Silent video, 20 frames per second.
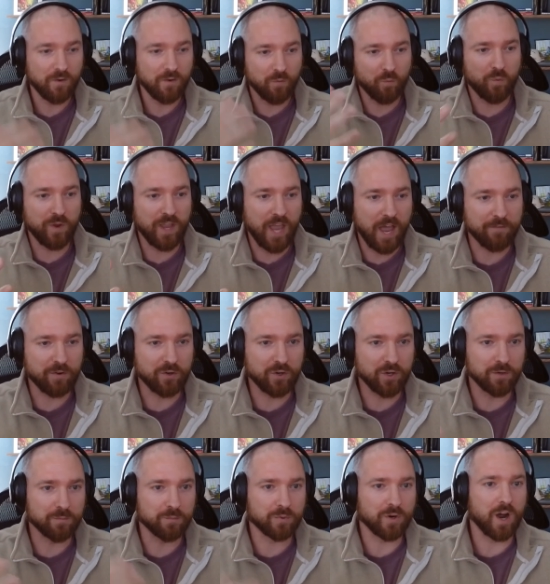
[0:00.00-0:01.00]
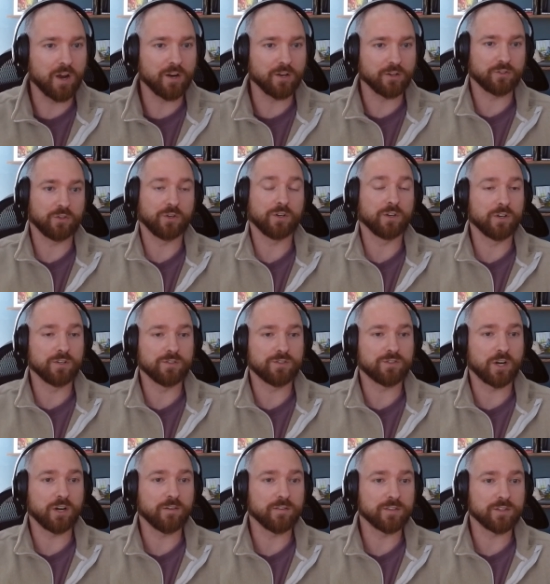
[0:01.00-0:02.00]
we have a good product or a good
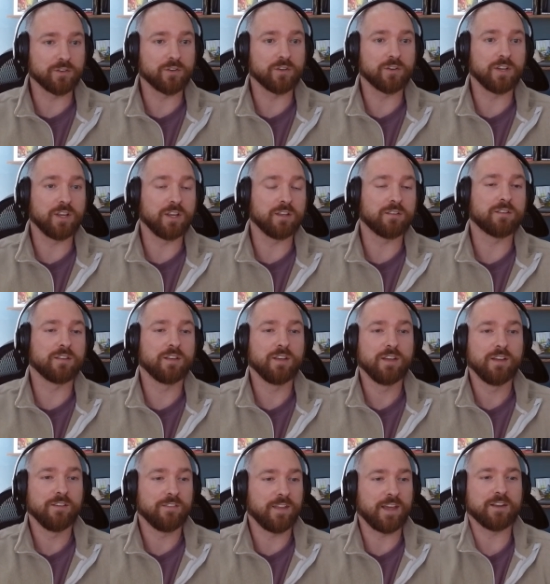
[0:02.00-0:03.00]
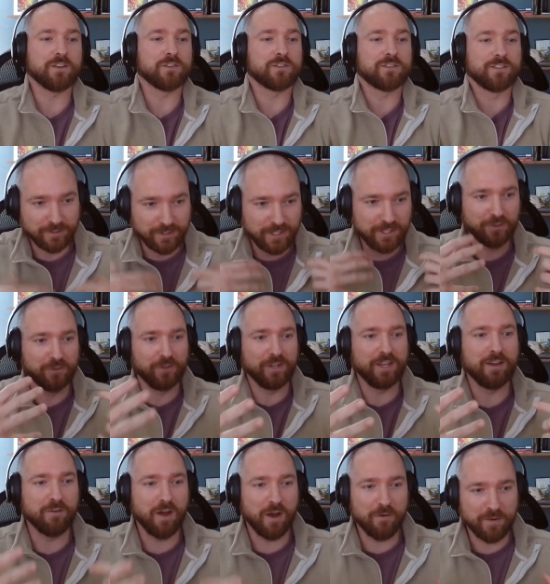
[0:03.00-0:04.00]
service underneath that is
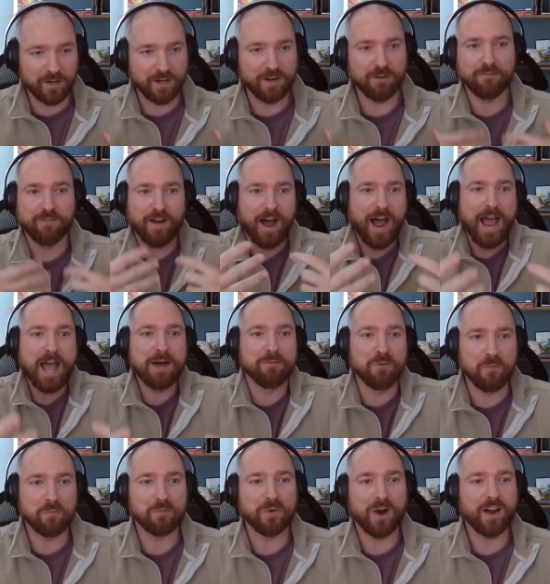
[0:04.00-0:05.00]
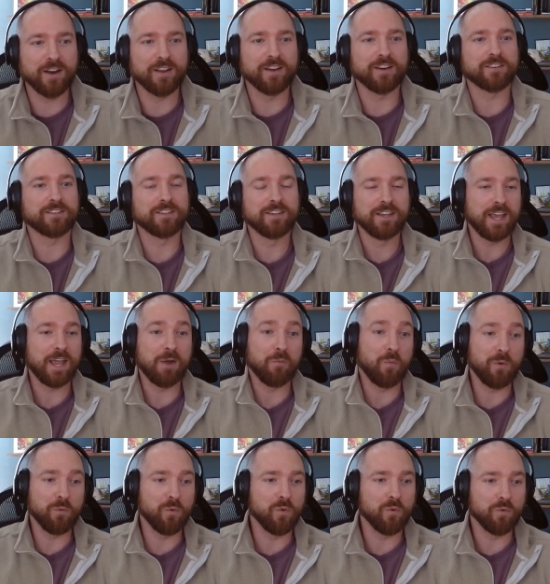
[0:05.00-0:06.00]
literally a very viable product. And
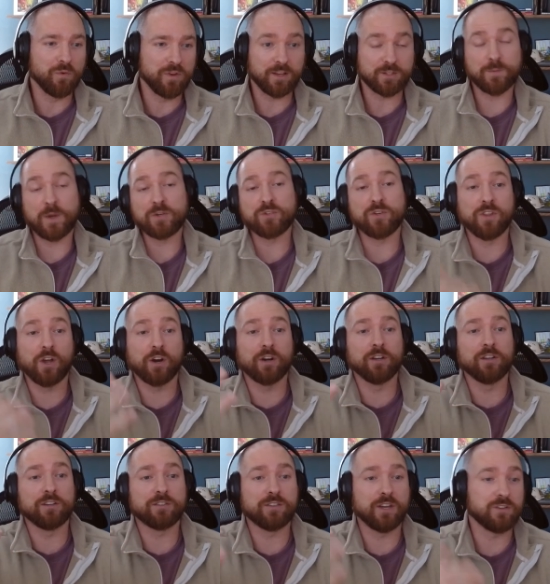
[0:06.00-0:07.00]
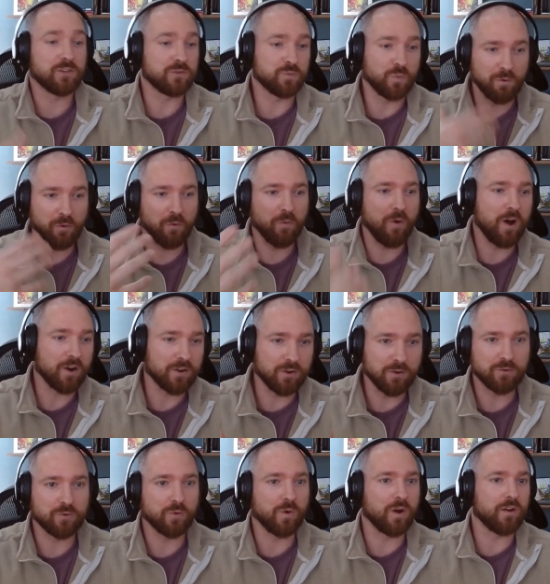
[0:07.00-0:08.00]
we will, especially in the early stages, we will walk
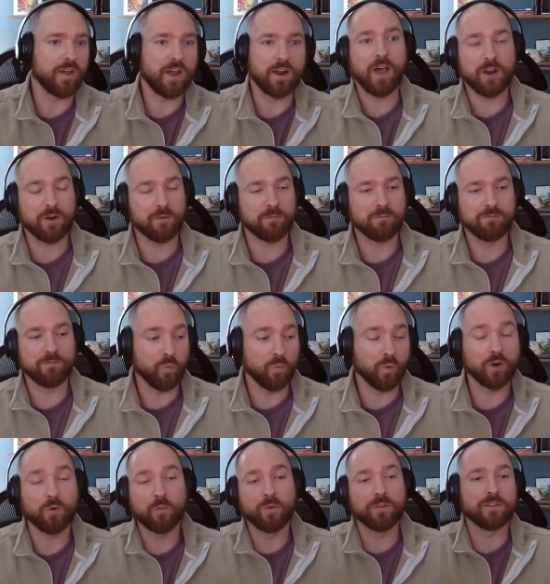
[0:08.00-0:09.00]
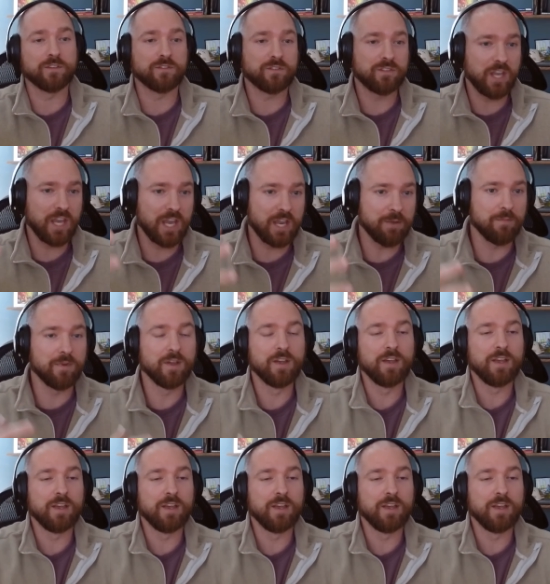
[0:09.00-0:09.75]
you through on how to work with this team